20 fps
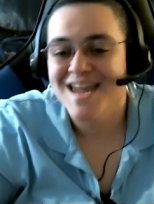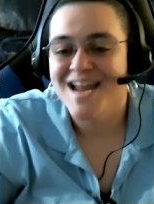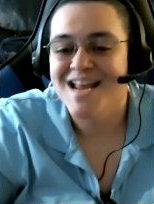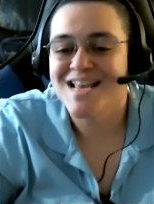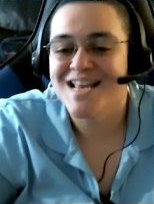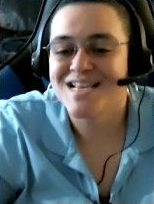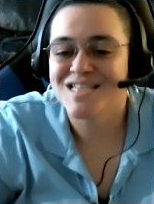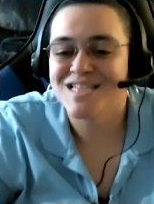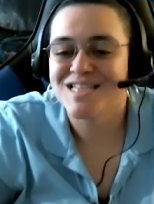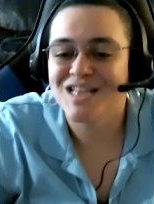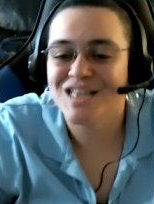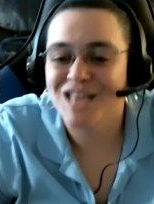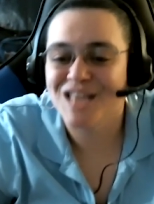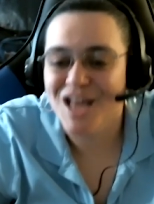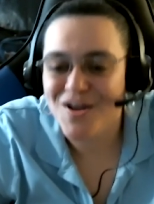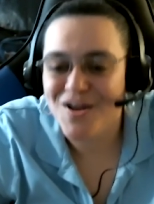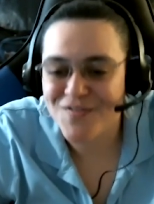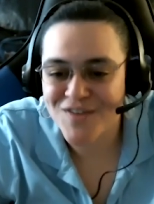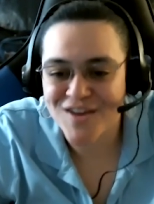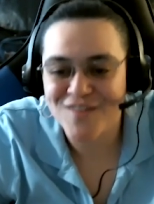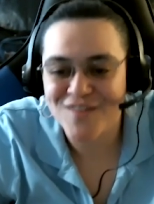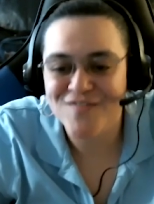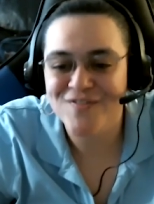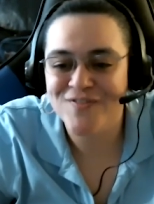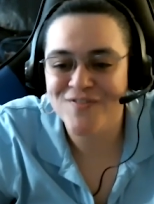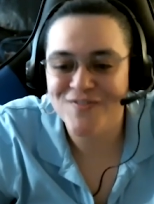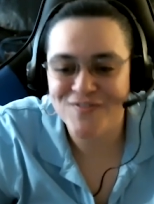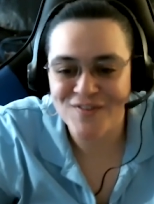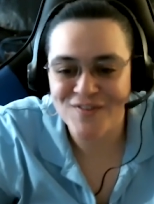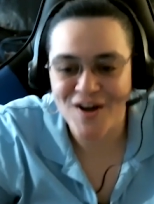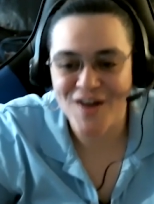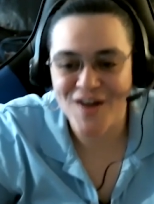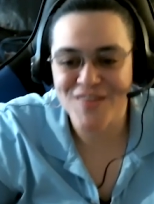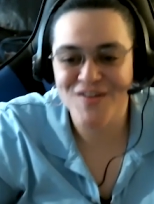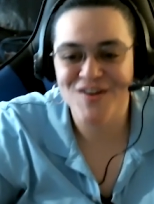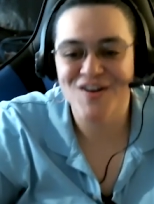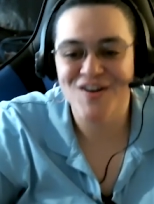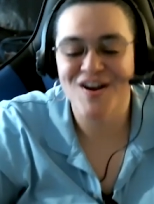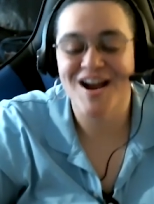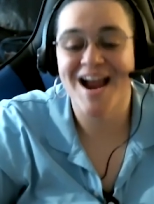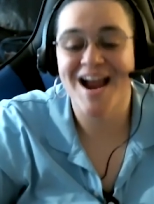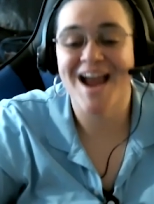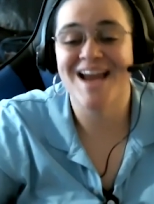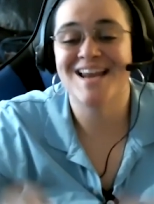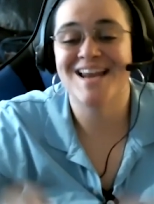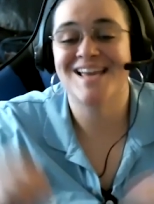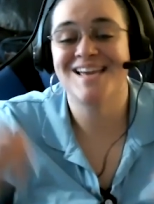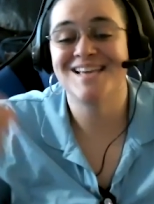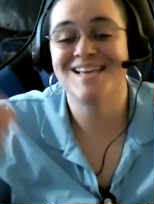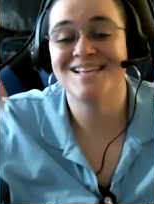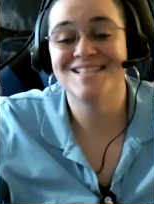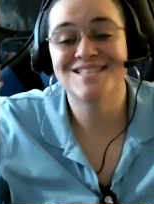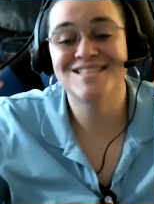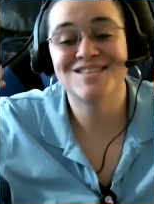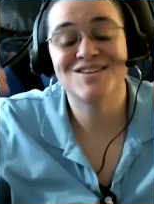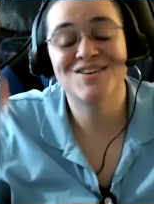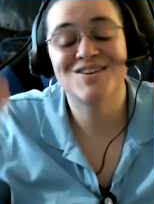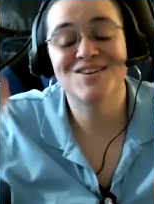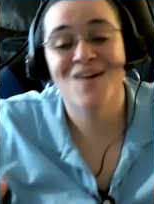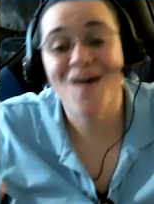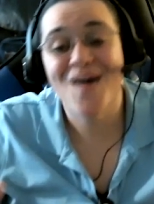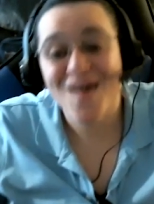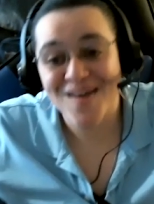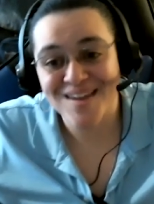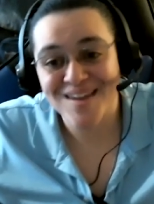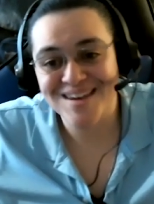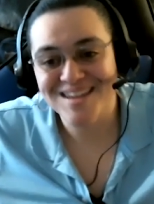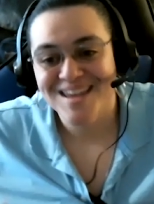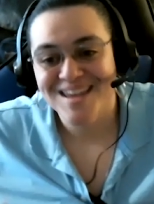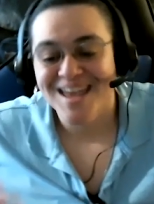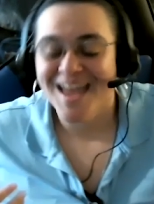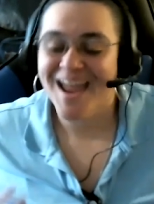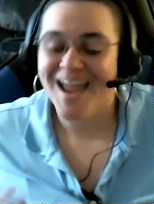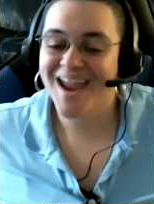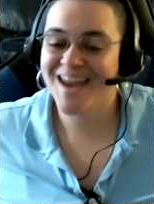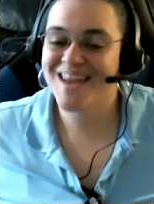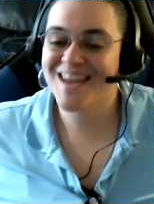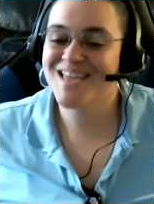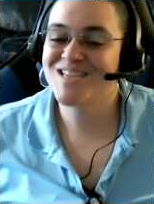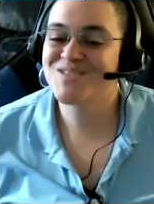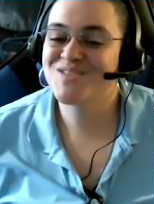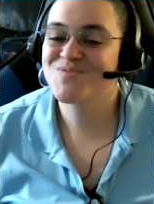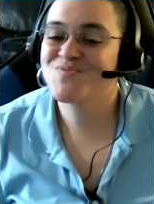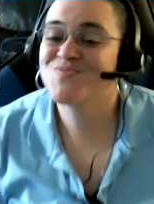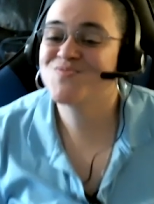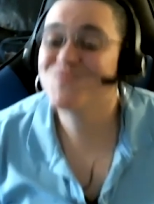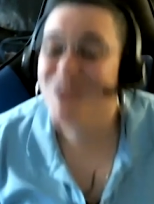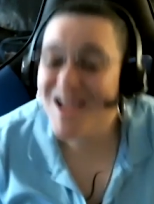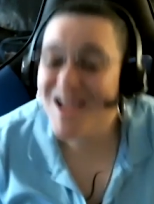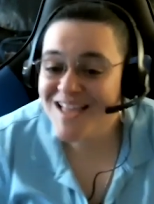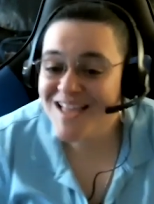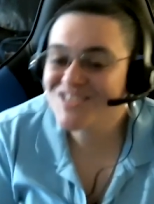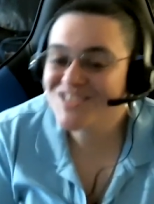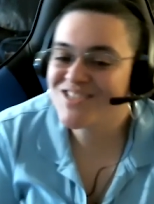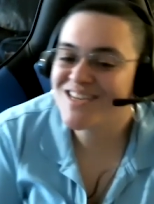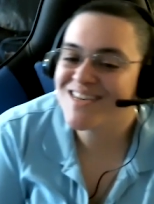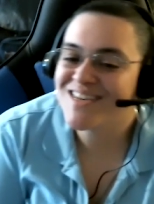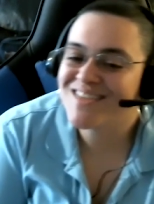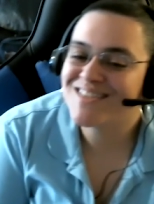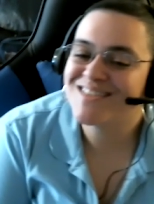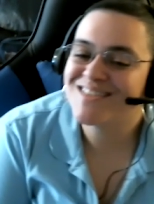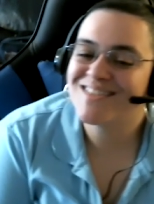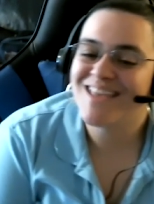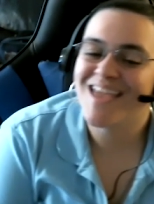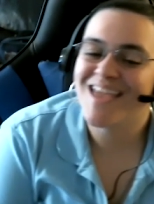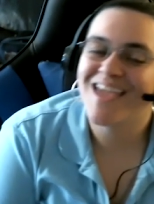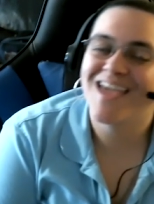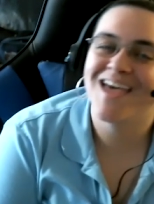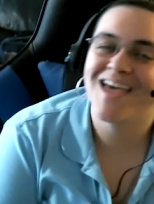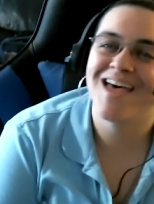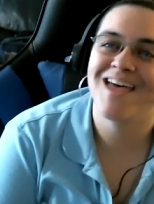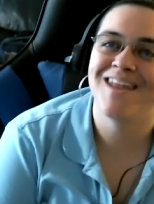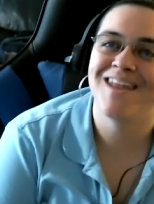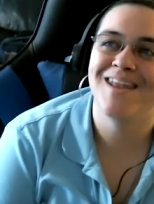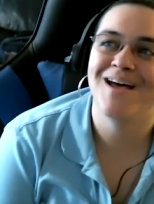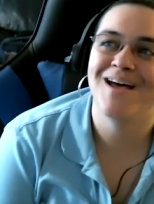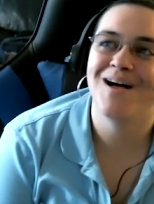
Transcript: He's a loving Father, and He's good, and He's righteous. And